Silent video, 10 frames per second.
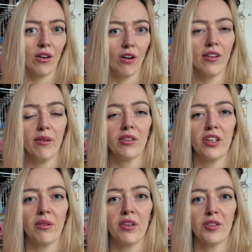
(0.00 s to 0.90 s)
all that will
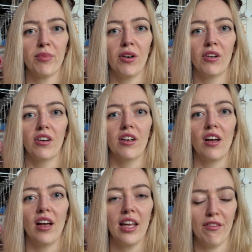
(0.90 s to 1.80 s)
do is put
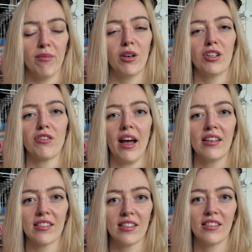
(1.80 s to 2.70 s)
even more
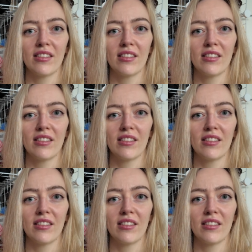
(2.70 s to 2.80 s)
stress